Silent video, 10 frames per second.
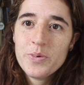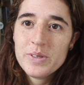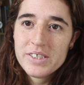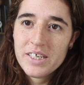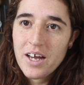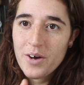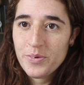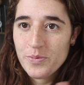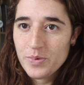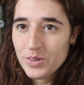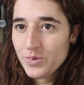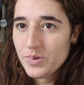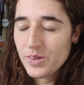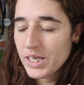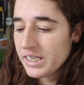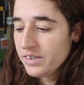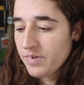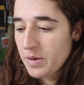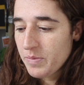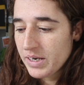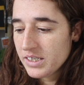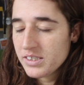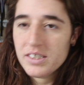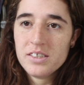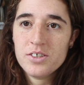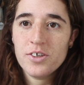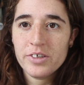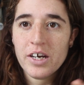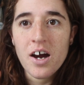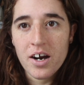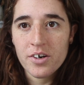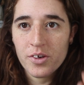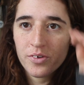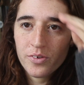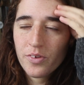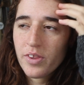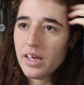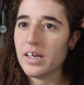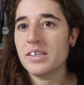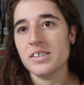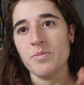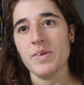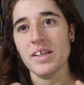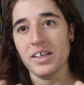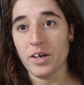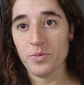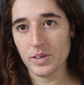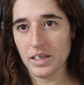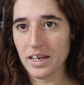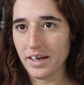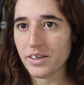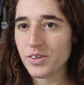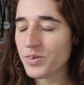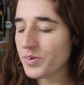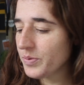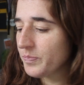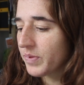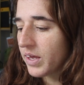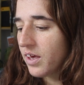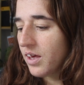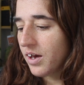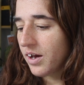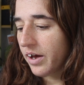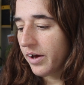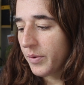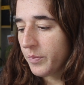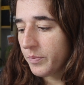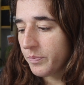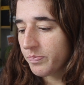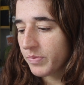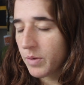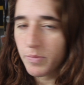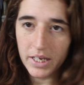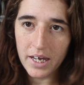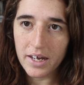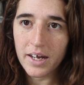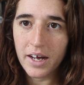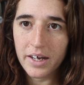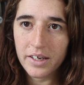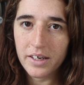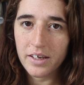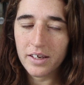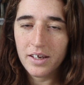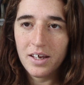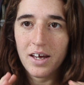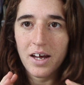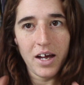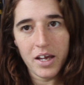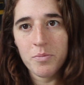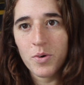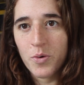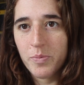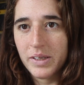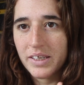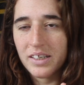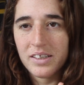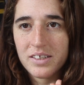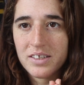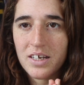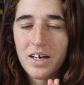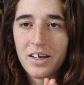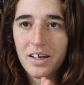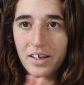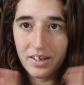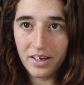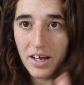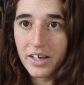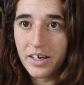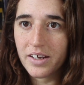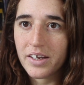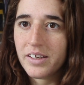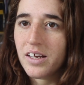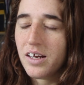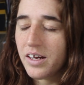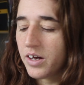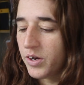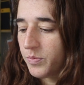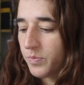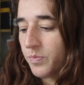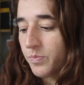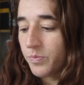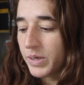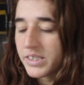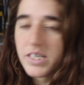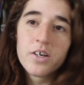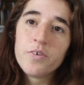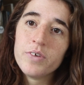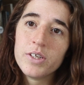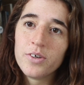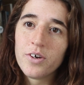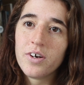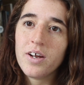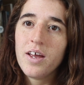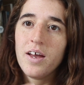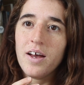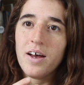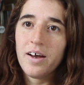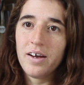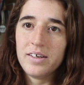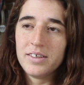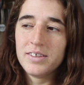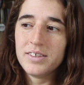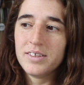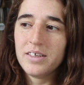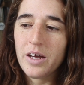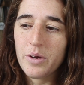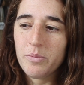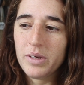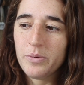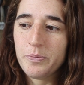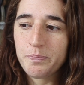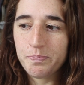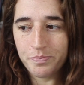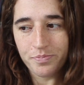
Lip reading: we will see how we do with that, if I manage. It's not a hard thing, it's something that I would like to do. But yeah, I am hoping that I can get a big chunk of it done. And I mean,